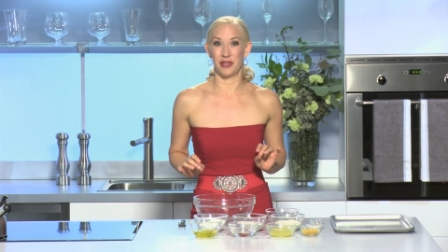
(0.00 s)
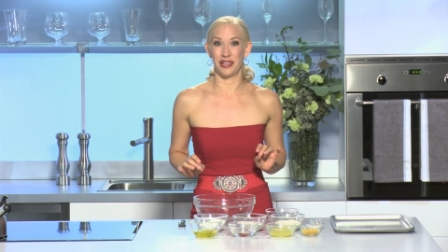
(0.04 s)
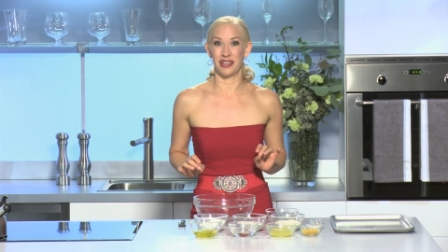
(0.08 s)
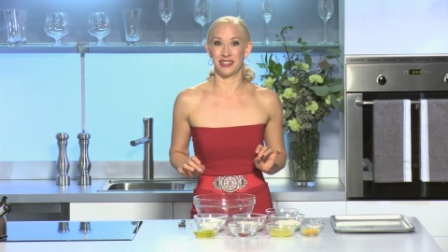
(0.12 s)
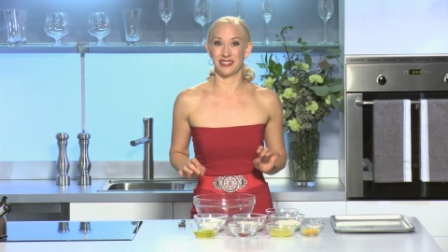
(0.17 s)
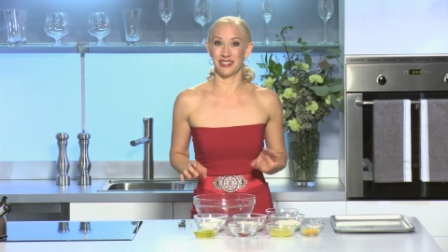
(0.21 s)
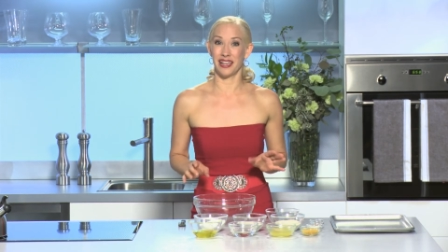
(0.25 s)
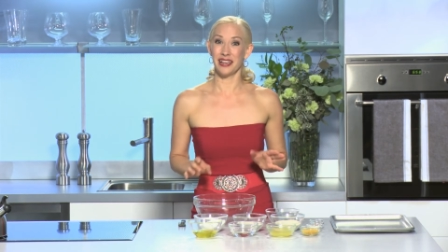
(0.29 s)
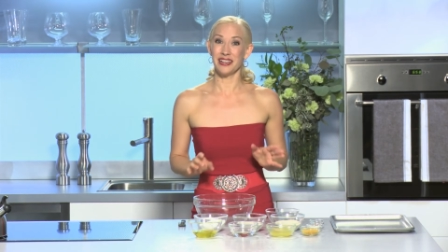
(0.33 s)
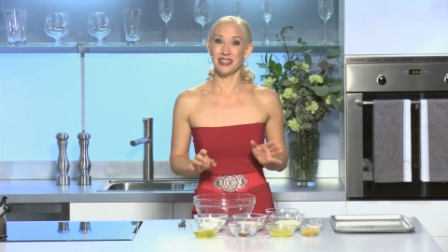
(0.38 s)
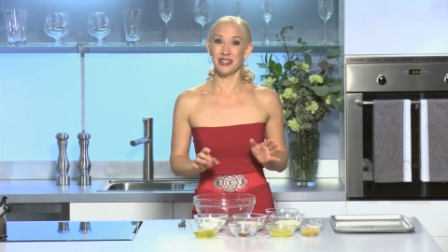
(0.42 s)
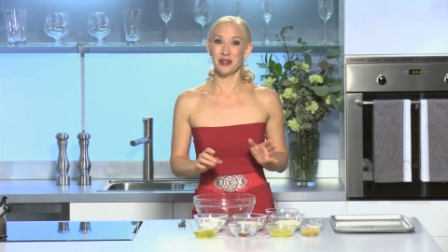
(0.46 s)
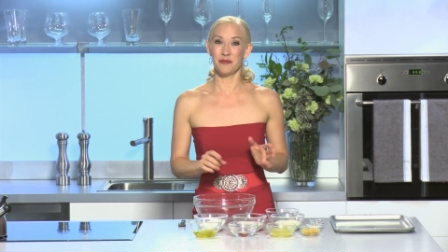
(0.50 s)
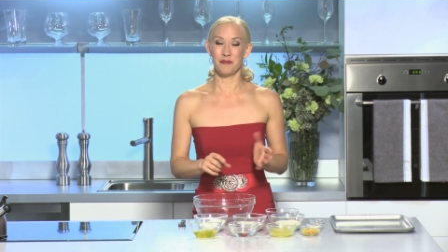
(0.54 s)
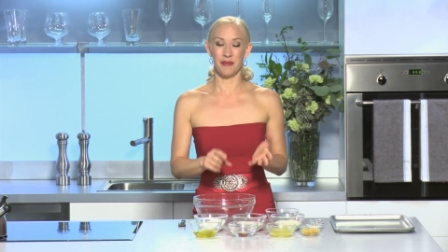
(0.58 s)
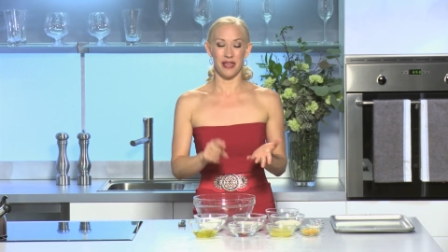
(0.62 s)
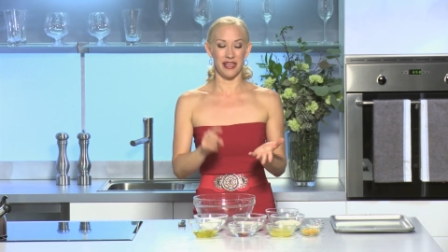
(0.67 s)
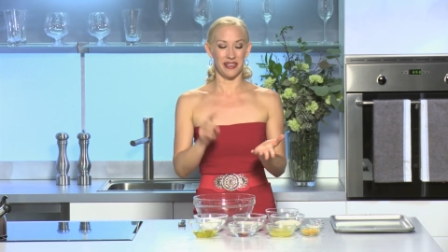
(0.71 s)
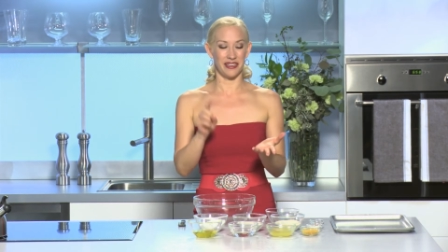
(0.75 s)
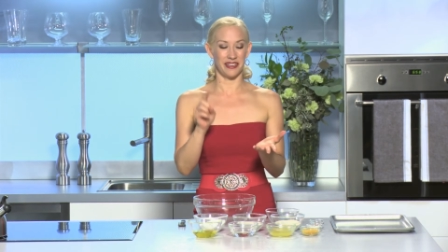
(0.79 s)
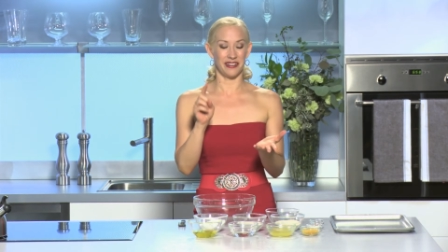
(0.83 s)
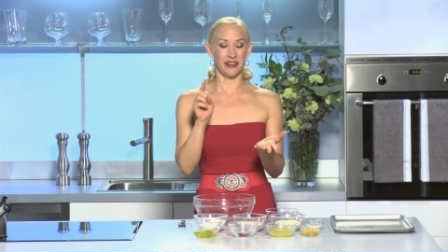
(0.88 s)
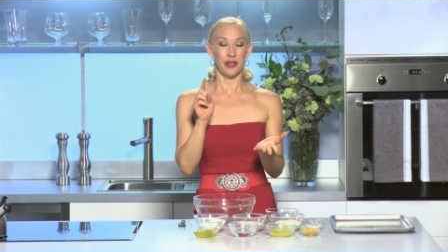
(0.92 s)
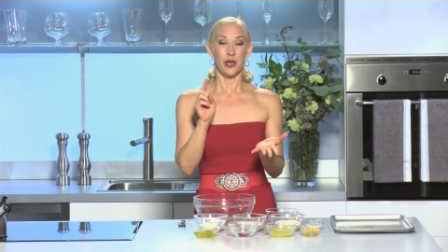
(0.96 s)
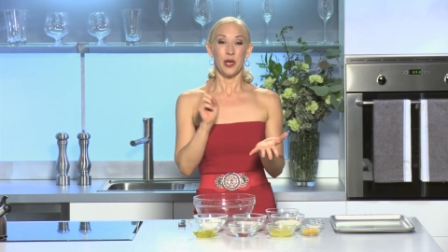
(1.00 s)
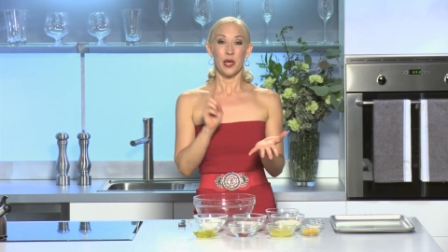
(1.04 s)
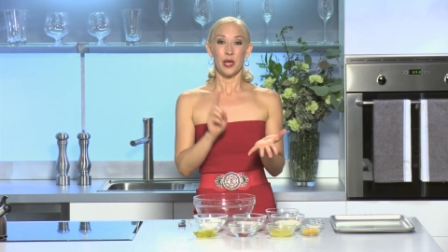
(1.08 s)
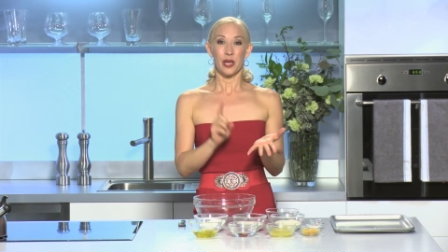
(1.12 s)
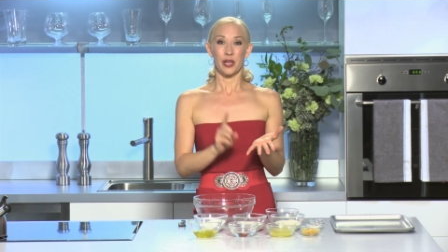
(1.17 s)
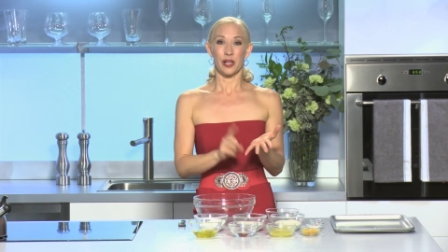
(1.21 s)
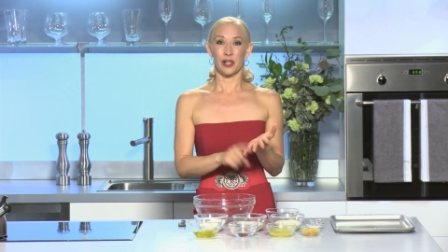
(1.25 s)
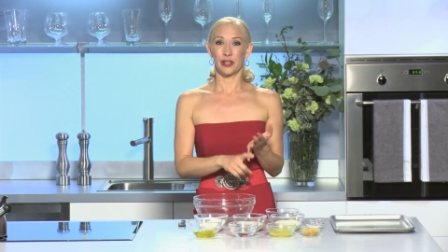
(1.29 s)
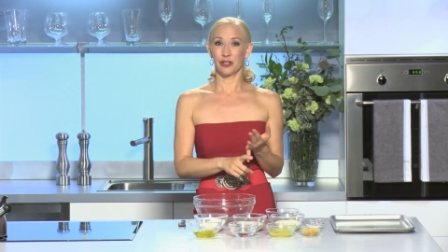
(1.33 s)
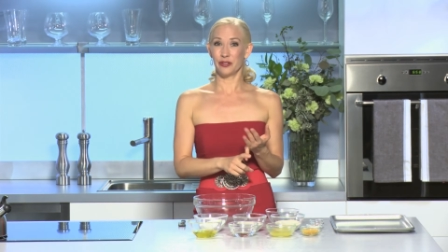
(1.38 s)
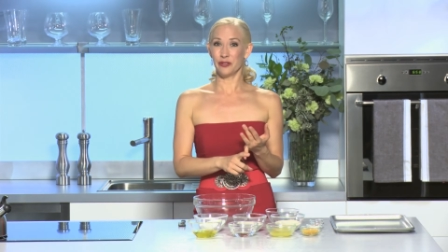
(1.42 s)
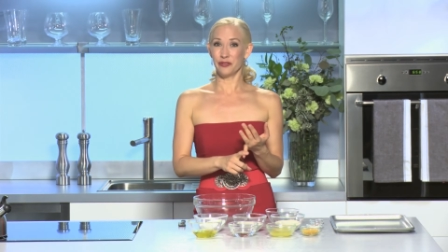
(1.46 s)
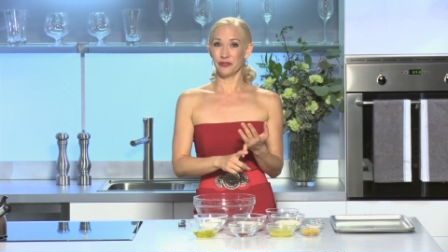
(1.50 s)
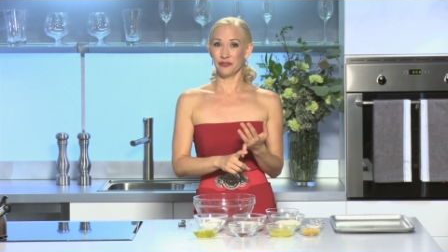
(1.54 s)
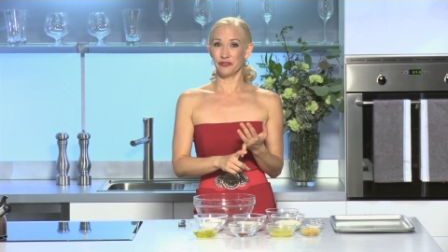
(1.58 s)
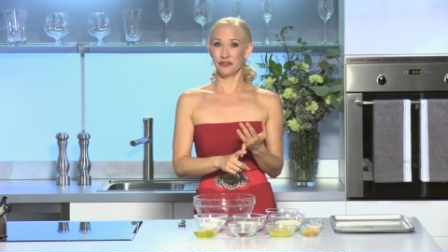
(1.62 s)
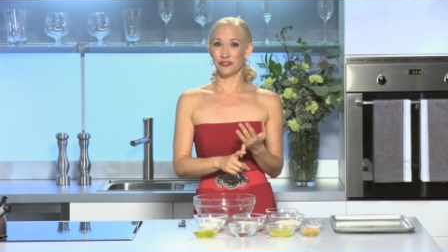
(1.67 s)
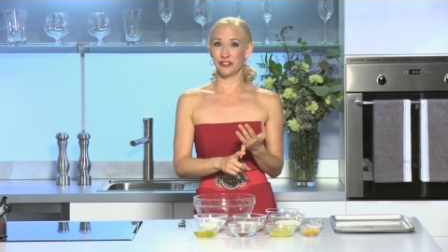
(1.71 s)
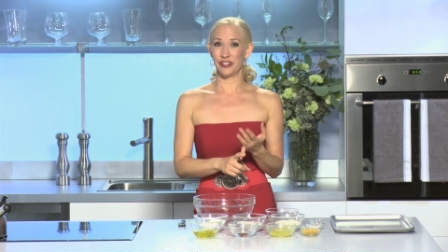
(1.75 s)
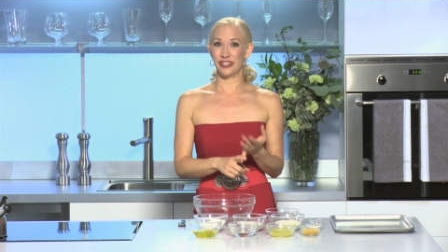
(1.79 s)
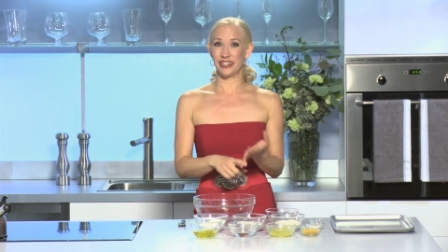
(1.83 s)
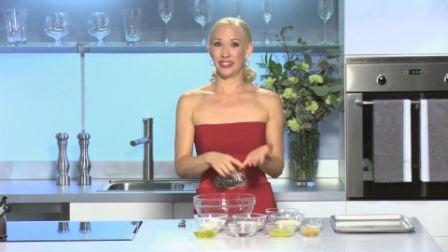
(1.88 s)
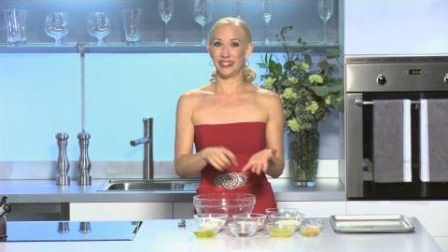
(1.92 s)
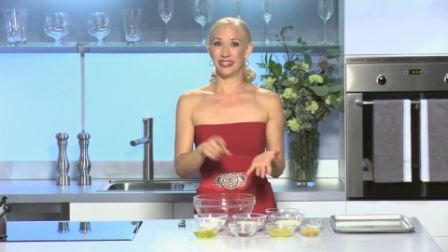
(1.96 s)
because I'm gonna make it
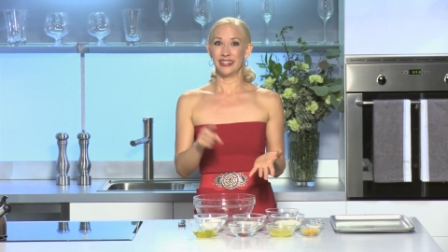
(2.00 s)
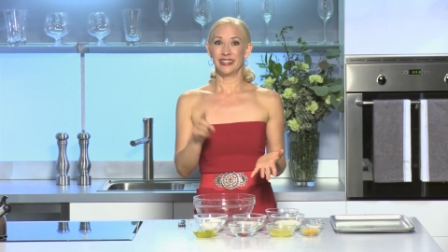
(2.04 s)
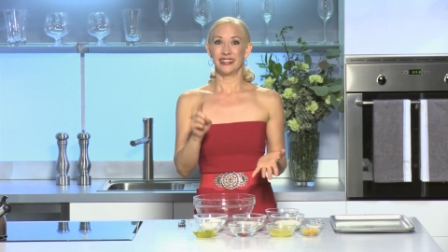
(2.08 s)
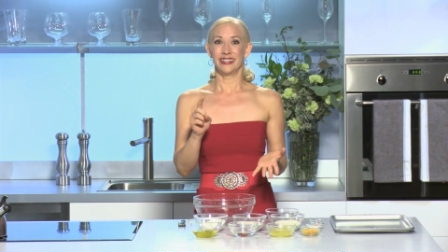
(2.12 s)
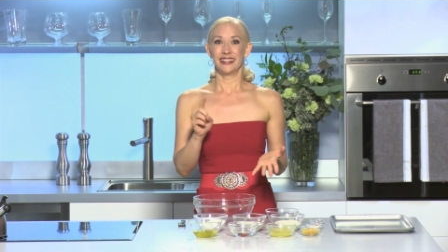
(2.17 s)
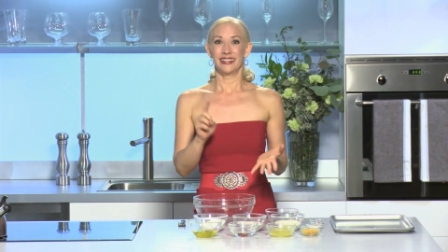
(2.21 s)
gluten-free,